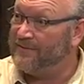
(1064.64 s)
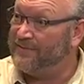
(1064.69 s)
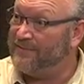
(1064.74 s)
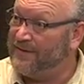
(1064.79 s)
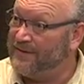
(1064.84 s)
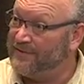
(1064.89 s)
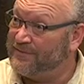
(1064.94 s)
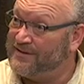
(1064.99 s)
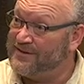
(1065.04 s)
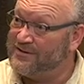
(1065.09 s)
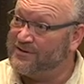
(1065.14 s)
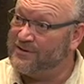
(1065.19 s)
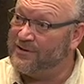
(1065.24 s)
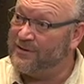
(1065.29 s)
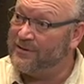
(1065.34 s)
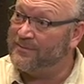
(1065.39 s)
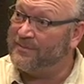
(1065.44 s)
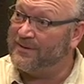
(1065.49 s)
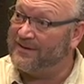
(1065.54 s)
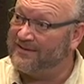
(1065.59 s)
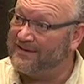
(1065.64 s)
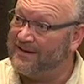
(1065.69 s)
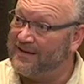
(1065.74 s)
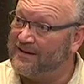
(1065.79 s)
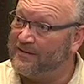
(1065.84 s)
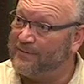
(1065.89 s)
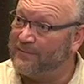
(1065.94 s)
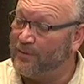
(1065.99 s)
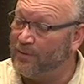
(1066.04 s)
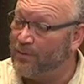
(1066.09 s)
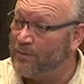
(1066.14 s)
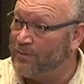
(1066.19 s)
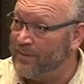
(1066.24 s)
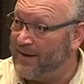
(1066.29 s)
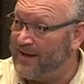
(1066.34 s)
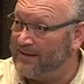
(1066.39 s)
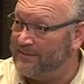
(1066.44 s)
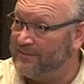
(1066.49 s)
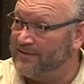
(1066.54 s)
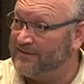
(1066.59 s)
52% of all
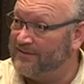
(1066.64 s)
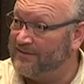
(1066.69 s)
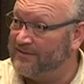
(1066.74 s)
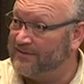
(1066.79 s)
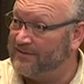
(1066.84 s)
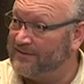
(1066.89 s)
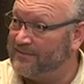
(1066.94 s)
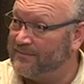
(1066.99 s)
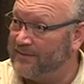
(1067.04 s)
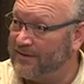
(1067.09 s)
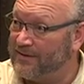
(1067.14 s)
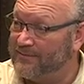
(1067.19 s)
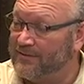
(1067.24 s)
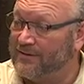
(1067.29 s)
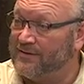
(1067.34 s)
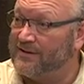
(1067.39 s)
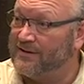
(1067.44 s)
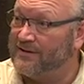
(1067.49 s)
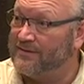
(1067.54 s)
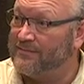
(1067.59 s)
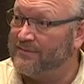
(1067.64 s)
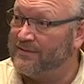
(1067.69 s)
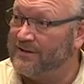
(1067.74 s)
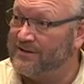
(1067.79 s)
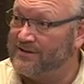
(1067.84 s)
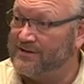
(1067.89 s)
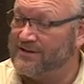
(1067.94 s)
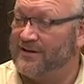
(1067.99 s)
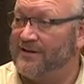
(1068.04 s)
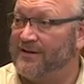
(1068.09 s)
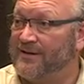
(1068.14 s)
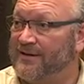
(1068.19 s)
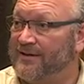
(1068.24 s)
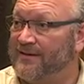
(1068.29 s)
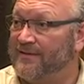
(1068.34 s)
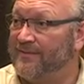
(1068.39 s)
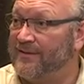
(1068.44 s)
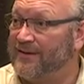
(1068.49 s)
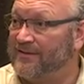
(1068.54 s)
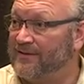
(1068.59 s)
payments by volume in
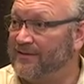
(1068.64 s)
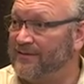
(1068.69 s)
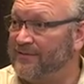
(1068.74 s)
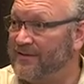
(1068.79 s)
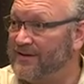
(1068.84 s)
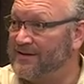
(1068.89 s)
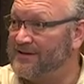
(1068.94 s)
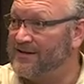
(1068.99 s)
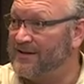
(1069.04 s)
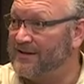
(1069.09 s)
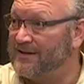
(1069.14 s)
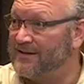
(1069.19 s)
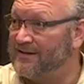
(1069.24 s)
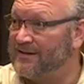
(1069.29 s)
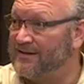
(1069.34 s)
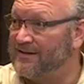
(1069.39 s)
China is on fintech.